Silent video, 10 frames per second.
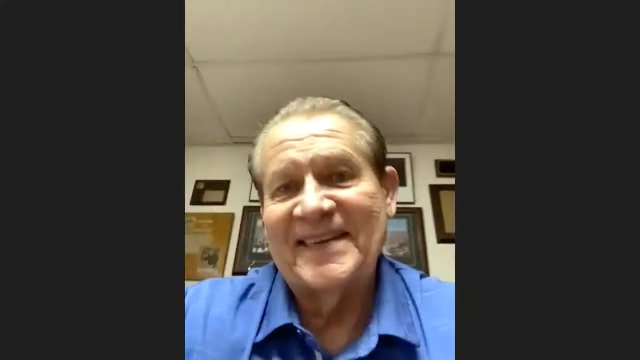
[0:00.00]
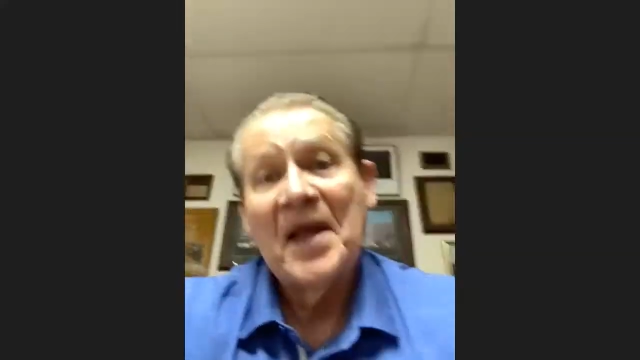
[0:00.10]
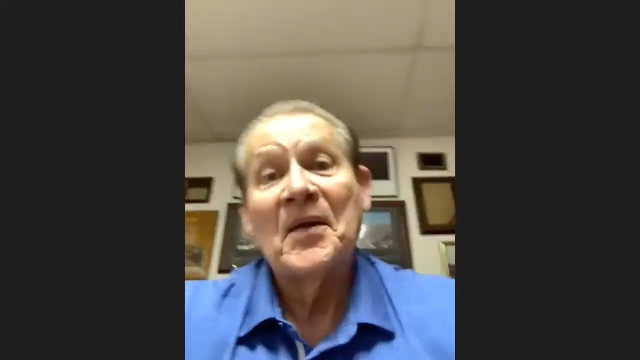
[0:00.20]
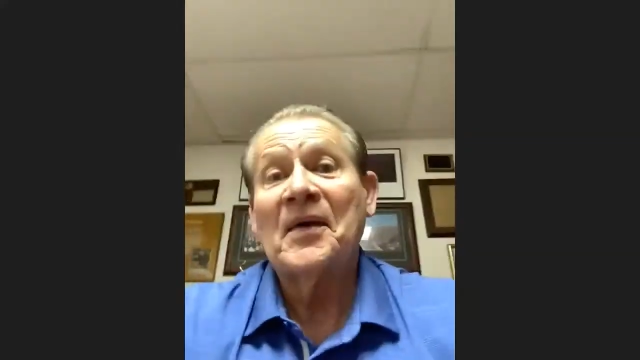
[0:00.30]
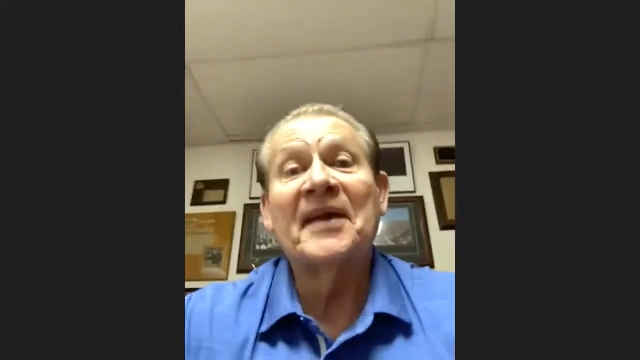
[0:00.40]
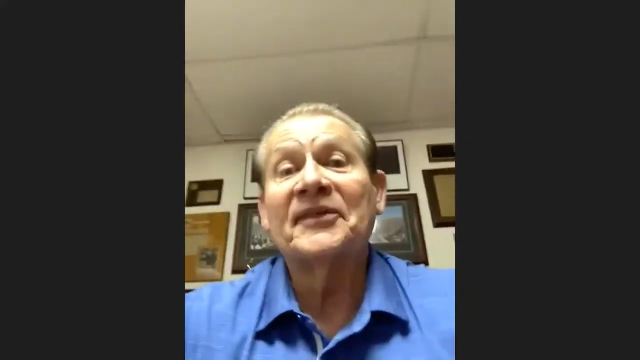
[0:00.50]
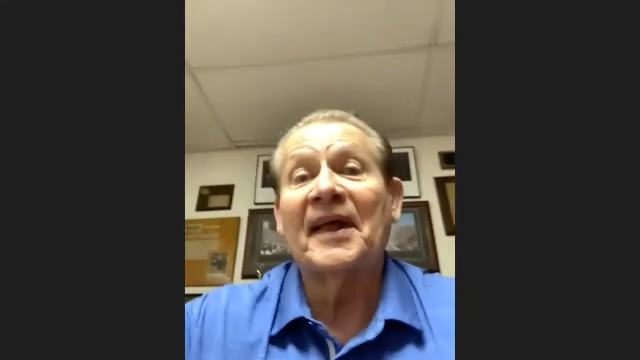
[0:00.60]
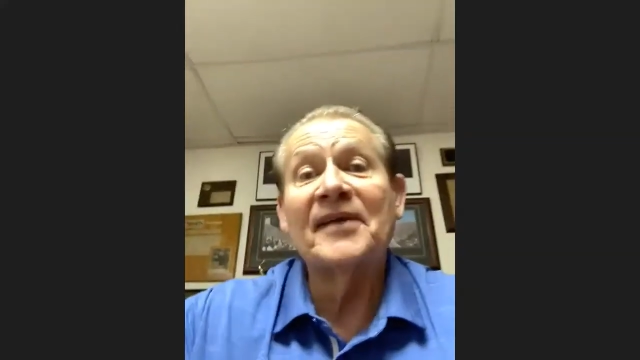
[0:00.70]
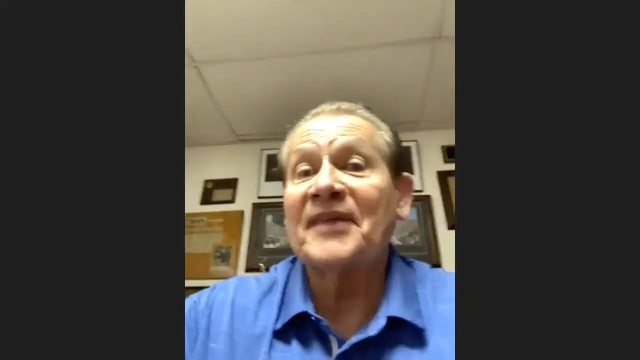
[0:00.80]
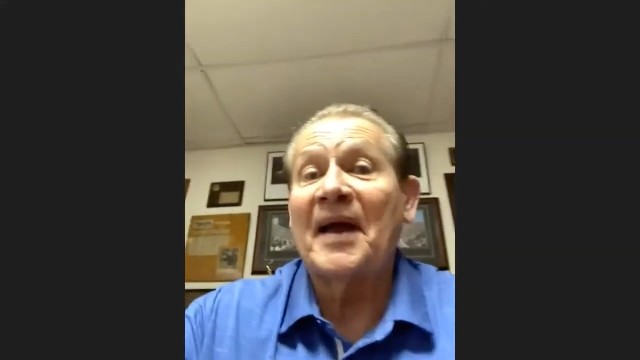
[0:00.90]
Well, his
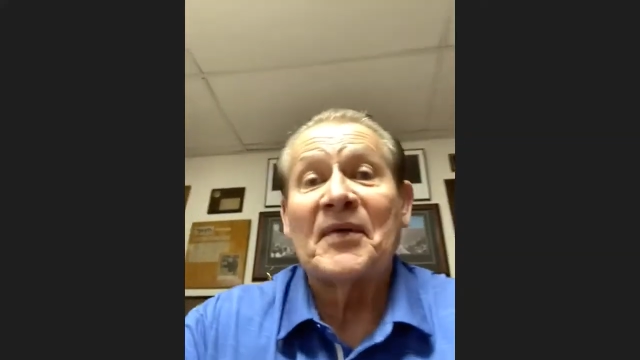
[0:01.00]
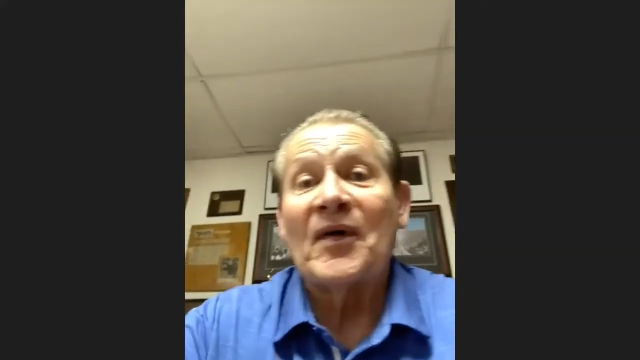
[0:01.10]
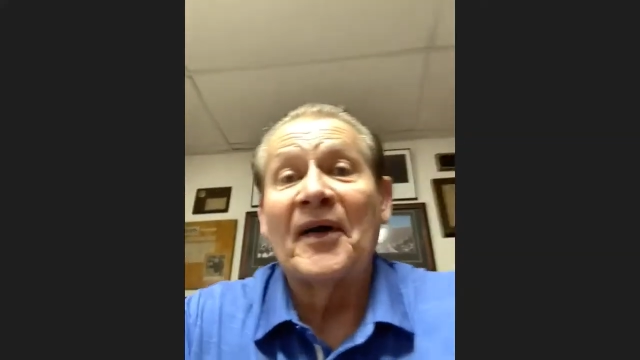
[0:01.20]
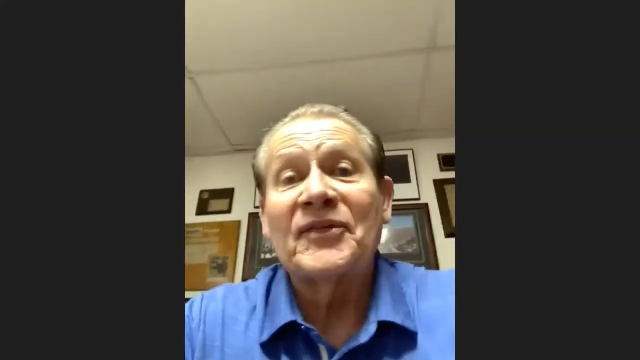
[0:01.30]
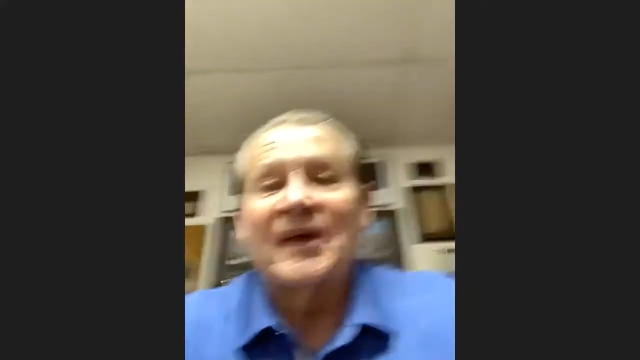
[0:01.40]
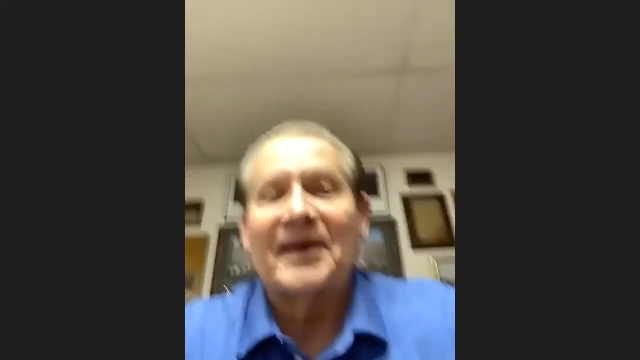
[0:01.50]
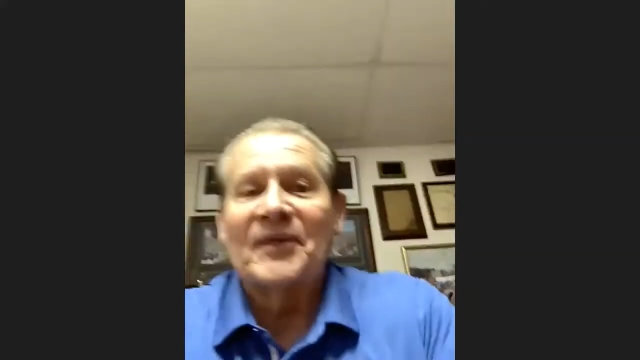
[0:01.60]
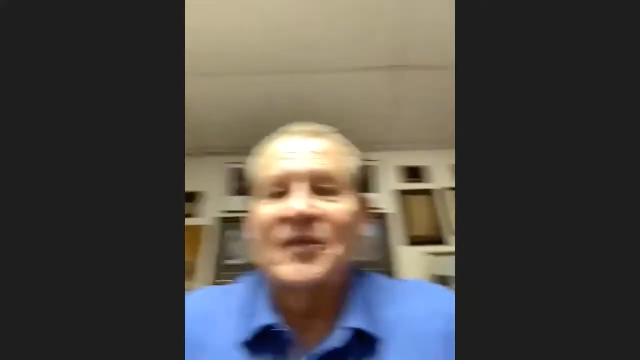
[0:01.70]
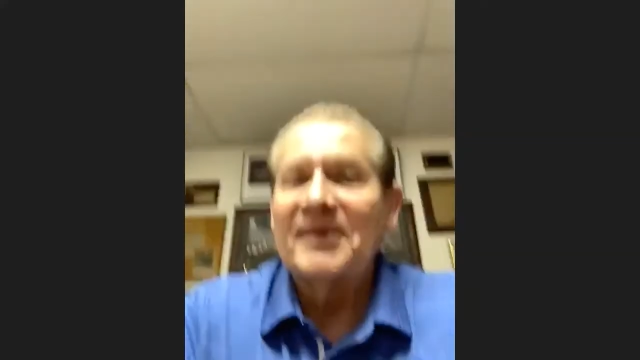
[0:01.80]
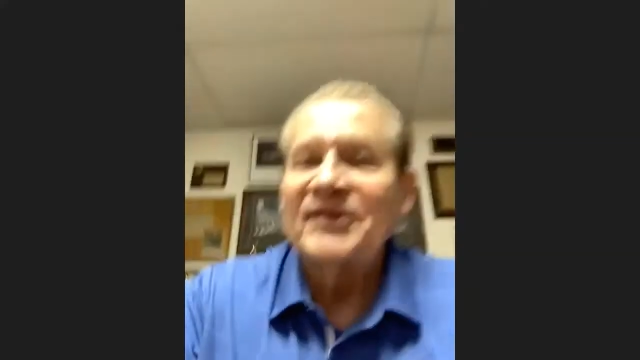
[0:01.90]
lifetime contract
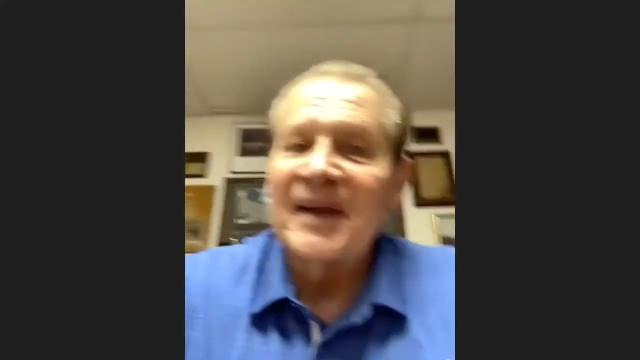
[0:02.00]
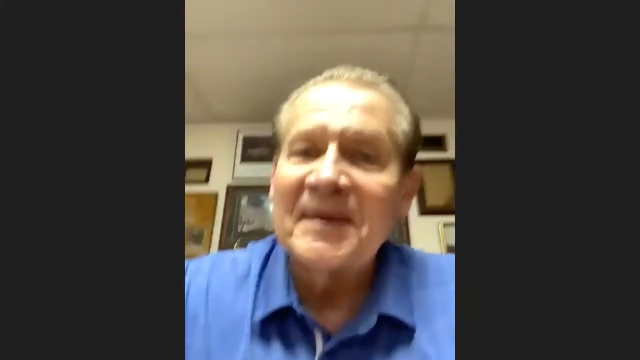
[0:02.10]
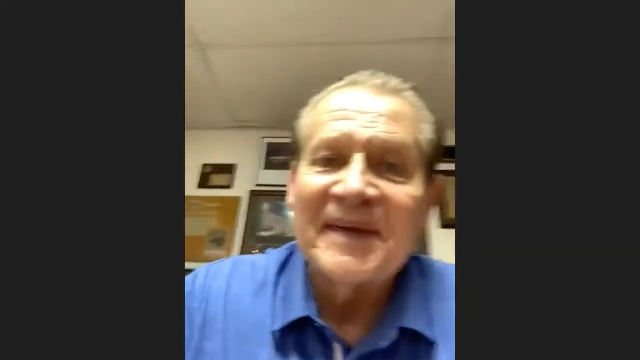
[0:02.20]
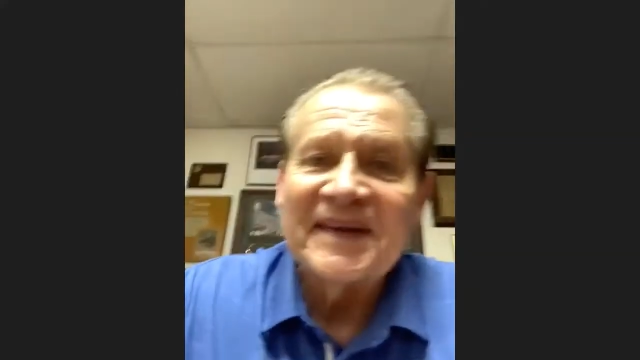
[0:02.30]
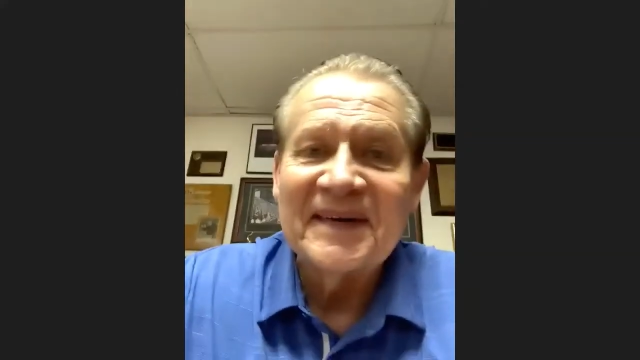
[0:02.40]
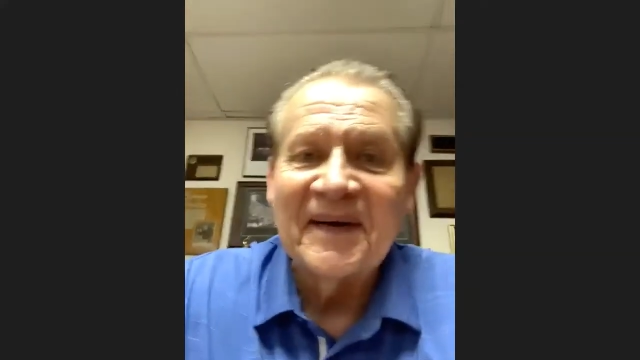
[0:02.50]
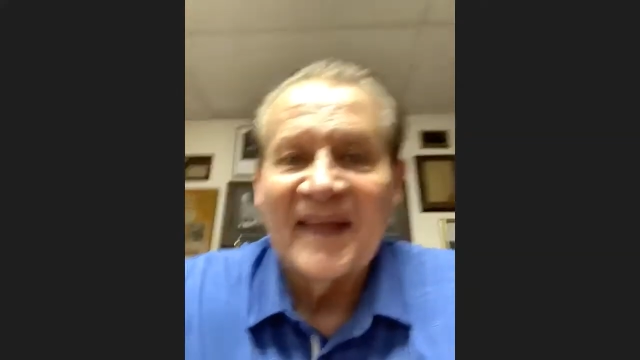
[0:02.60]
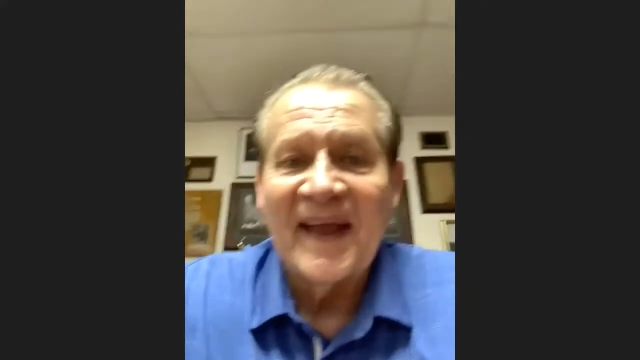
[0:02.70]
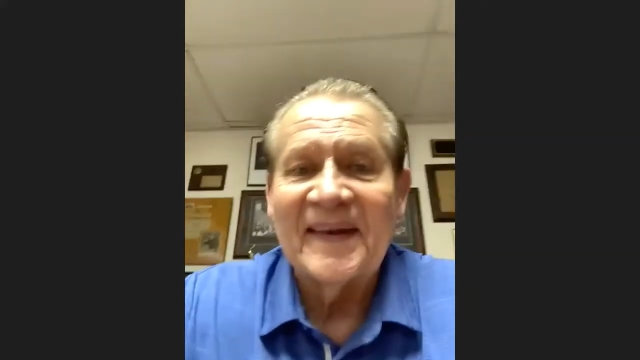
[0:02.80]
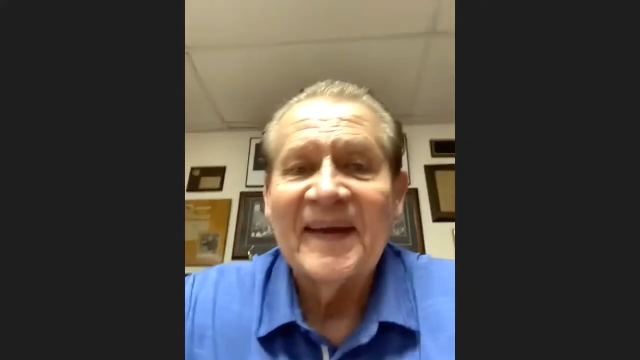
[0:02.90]
with me, JB, you know
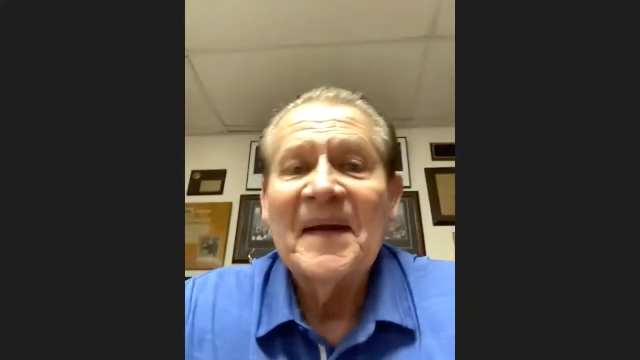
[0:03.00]
that.